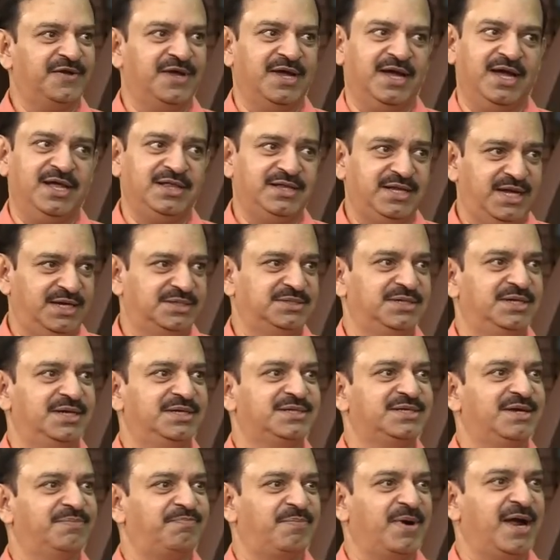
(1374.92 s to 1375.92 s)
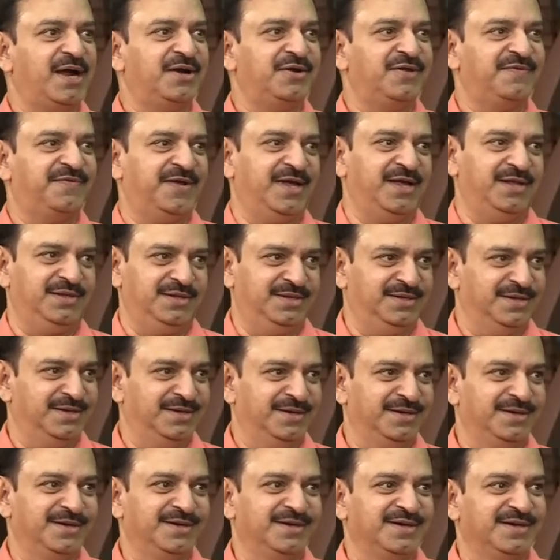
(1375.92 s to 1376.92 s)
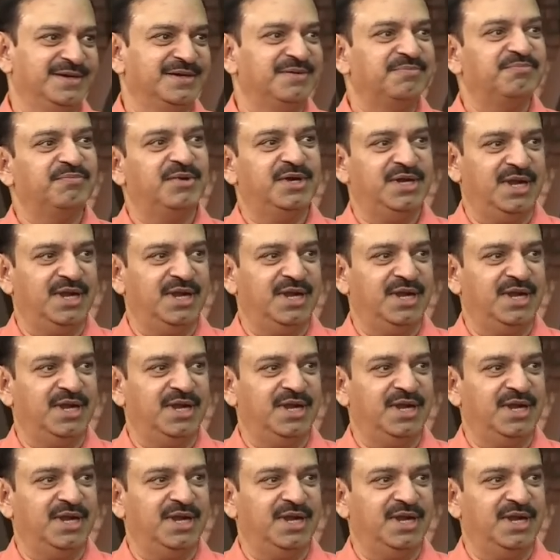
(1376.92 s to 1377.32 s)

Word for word: health, actually it's a part of health. But